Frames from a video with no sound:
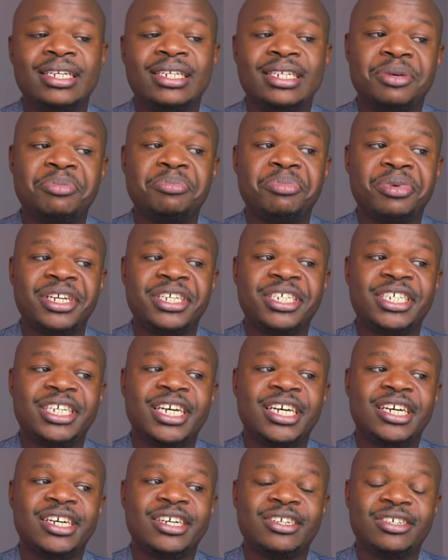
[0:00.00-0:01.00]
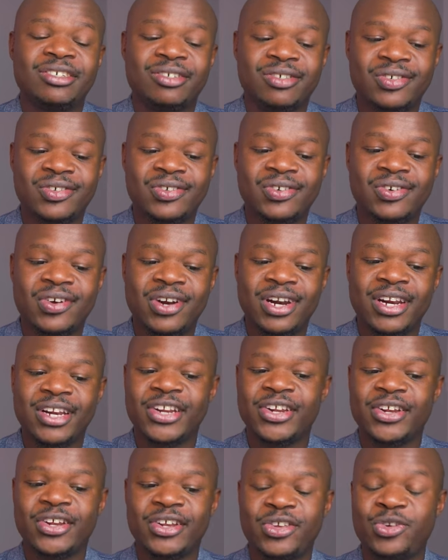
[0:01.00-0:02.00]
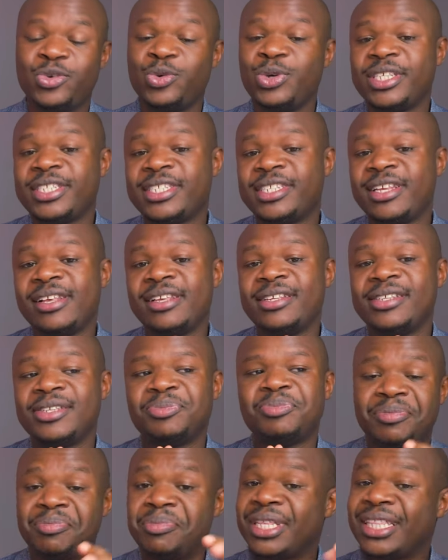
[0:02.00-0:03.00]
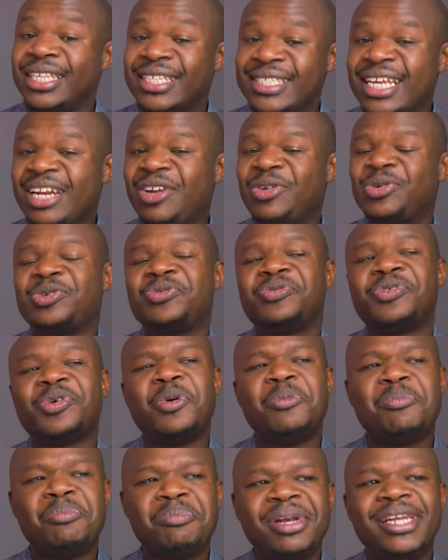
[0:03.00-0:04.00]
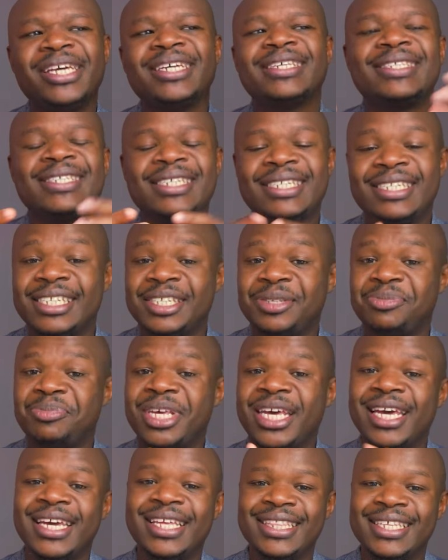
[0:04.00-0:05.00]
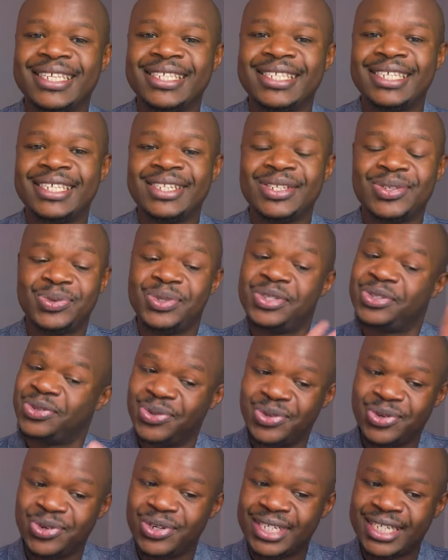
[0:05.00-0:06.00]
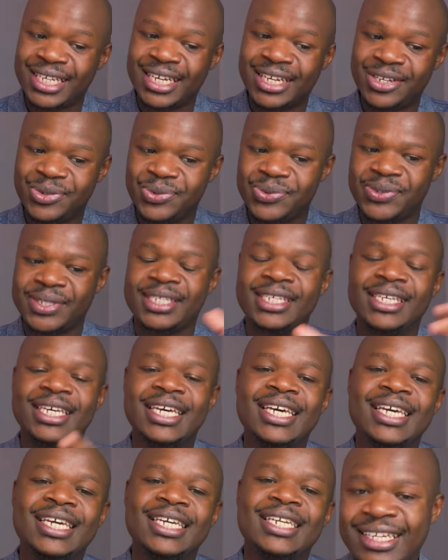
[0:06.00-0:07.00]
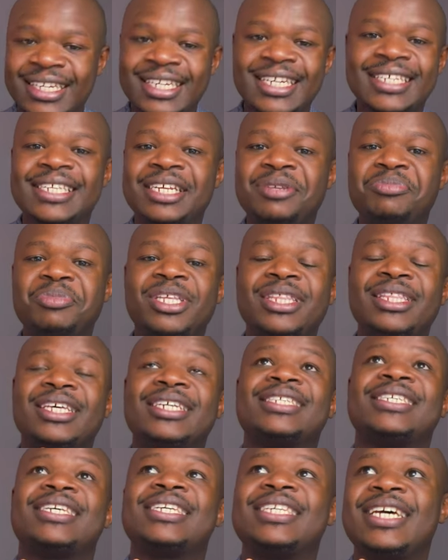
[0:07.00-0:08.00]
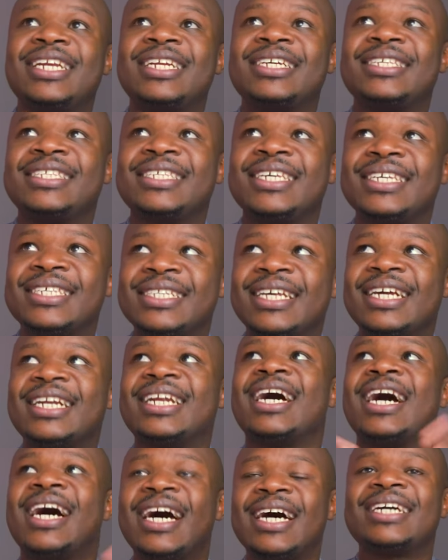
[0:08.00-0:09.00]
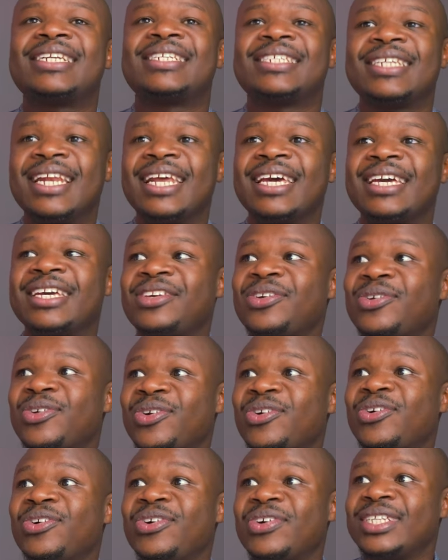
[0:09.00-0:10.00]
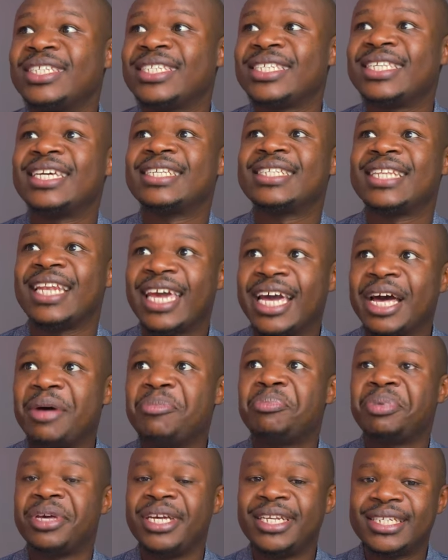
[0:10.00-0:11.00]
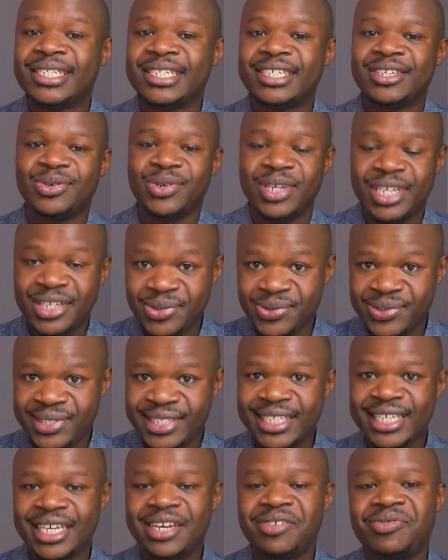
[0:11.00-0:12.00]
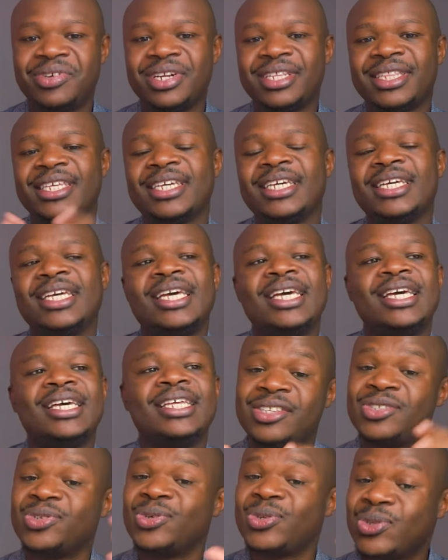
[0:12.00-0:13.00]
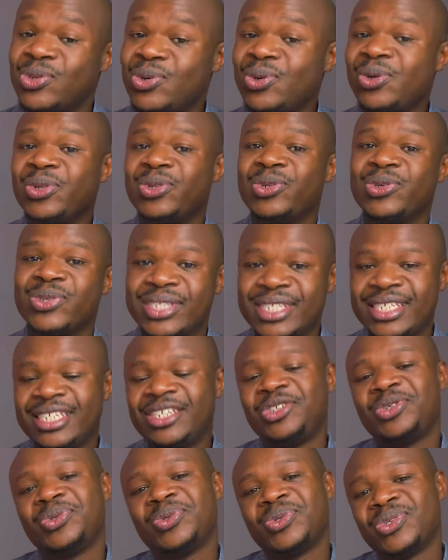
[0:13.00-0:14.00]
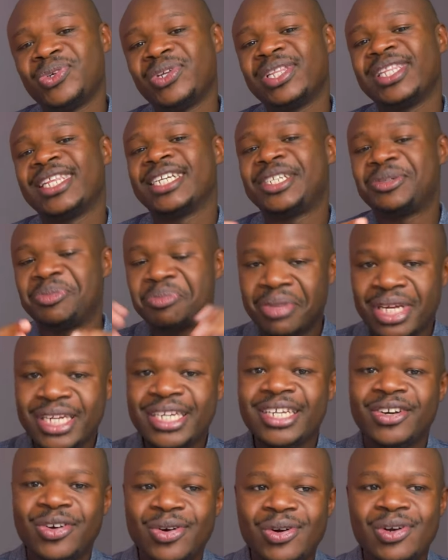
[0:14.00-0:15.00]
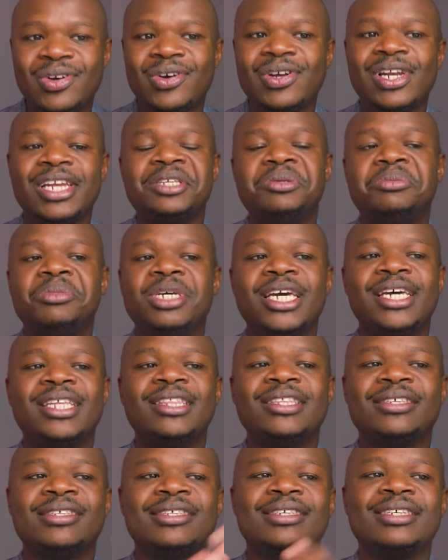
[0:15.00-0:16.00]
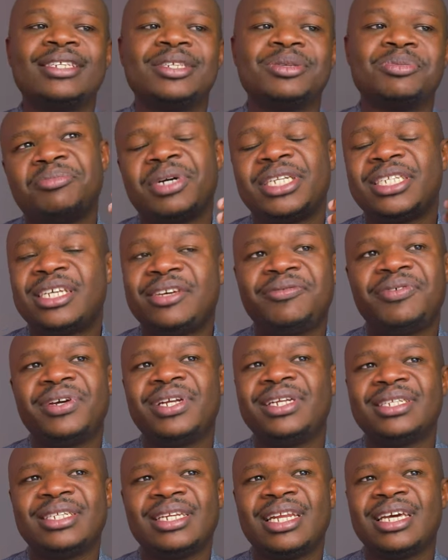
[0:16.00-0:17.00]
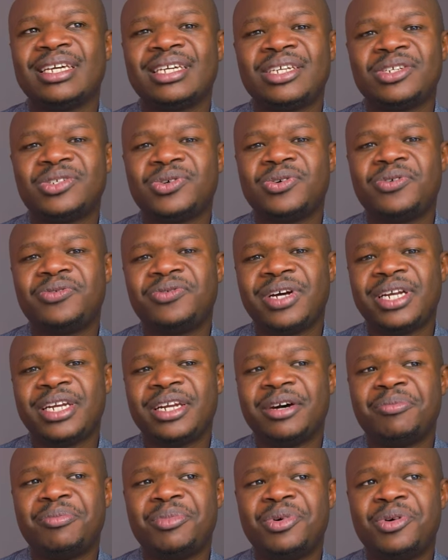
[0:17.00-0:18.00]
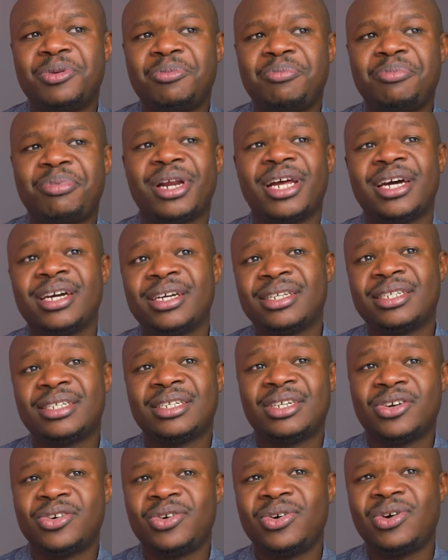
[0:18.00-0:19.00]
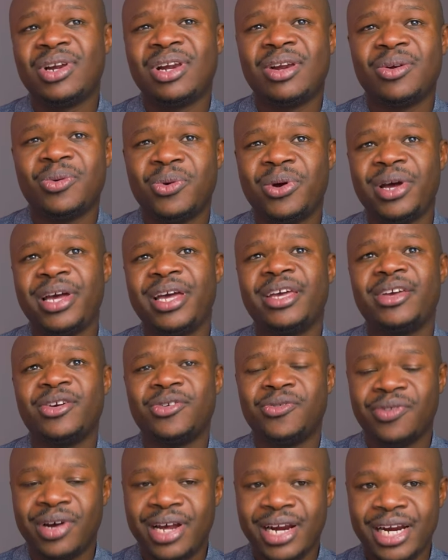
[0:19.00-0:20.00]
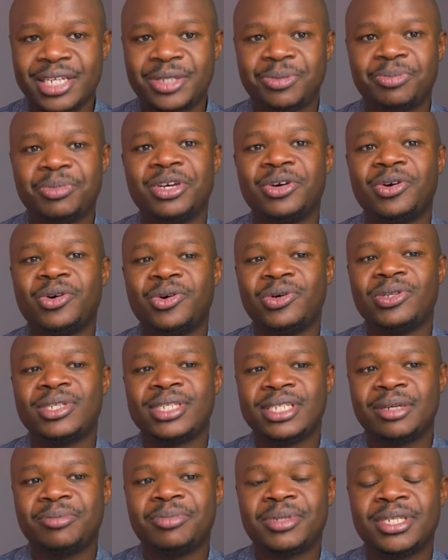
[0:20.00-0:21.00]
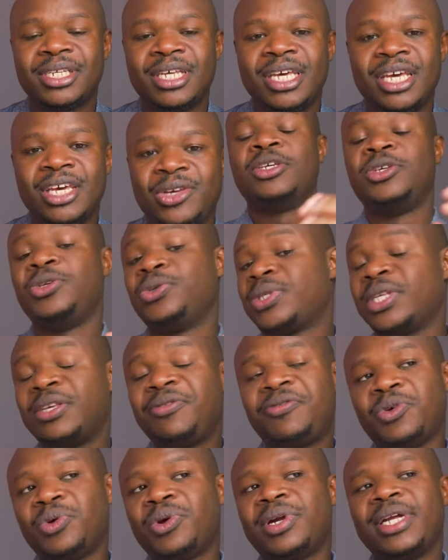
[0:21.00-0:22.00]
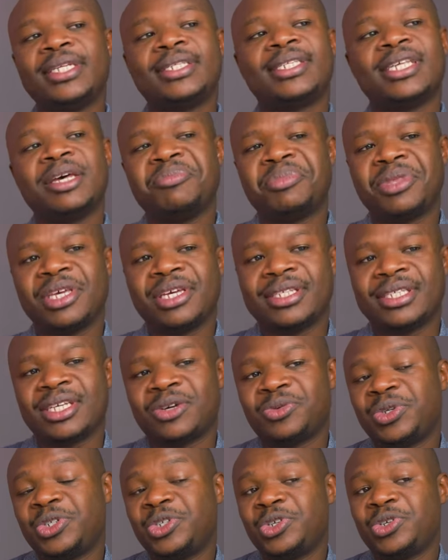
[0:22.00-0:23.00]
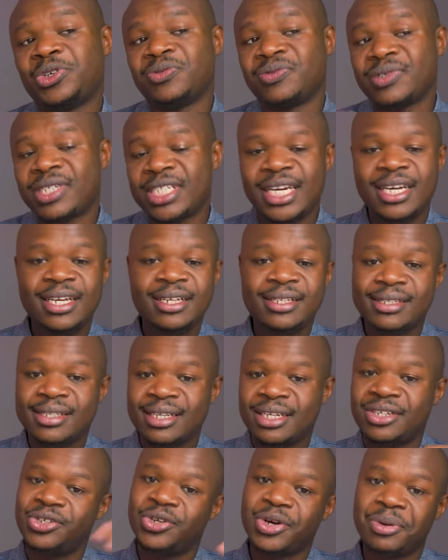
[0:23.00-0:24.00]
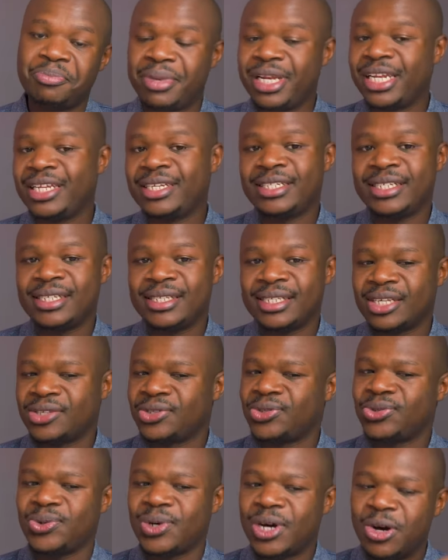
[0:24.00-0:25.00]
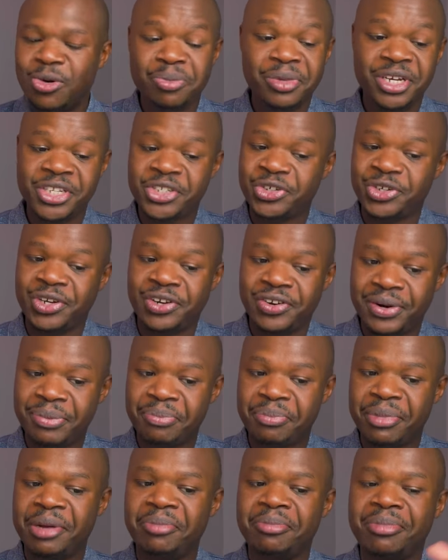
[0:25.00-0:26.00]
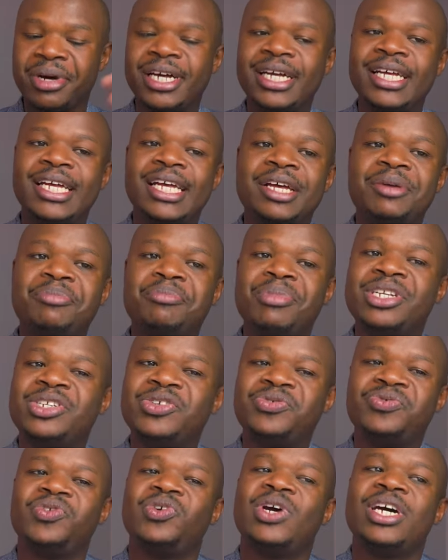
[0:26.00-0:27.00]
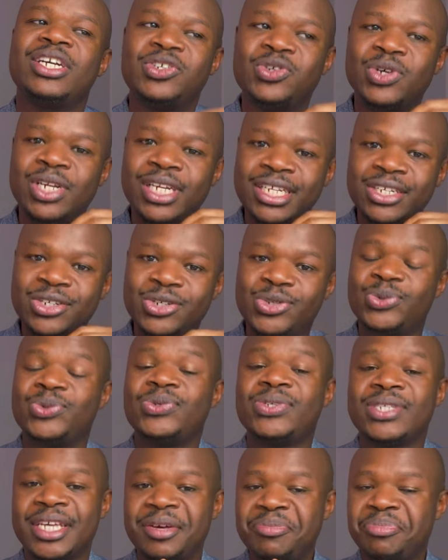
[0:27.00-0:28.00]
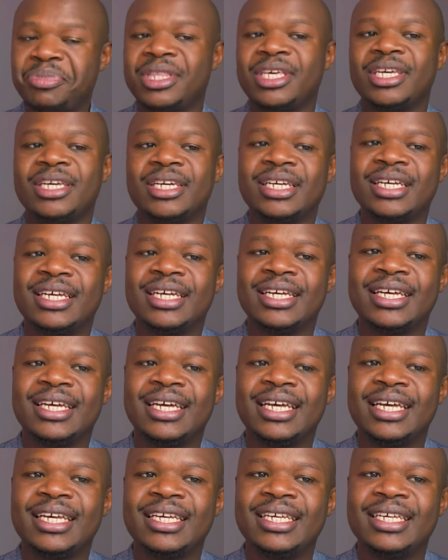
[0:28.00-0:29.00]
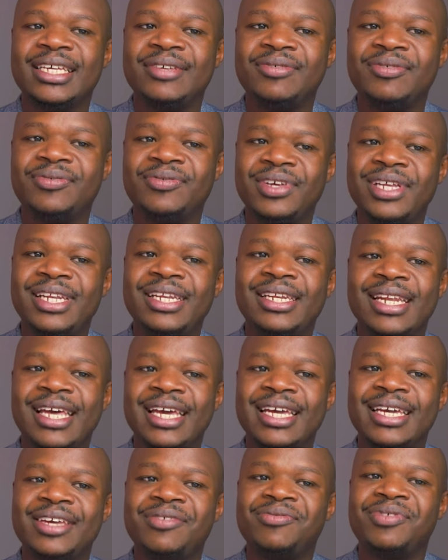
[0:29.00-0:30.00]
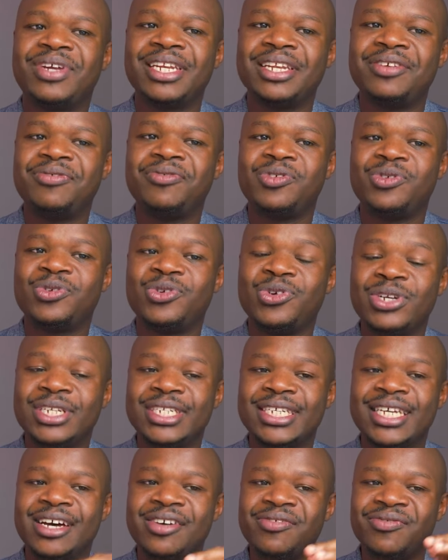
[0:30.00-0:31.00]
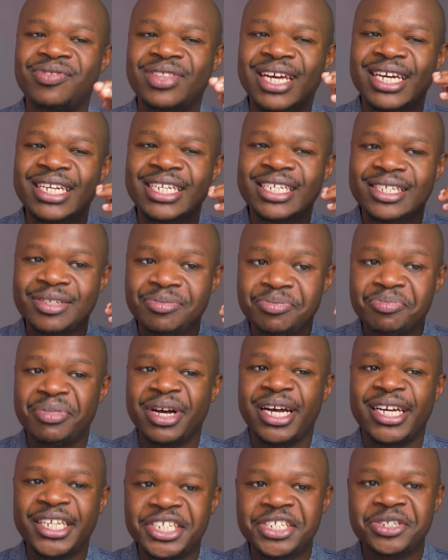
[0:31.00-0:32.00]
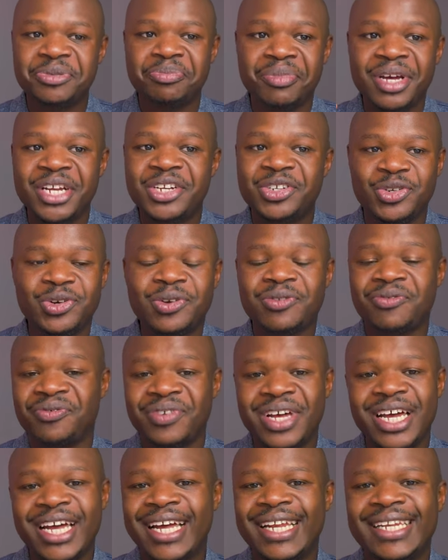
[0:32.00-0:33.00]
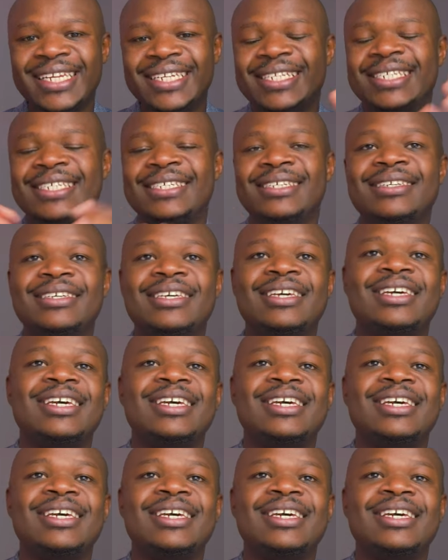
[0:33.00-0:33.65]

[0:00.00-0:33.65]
temperature or U E Cs, but there's a lot of complexities behind the scenes which you don't get to see. It doesn't mean that surgery is just an art, like, you know, it's just like a painting, you get to see everything. There's also all those issues, all that medical knowledge behind the scenes, but I felt like it offered a more practical way of grasping concepts. You see, if you read something, it's a question of chance and your abilities as to how much you'll remember, but if you actually do something, I feel like even if you don't have that much mental faculty,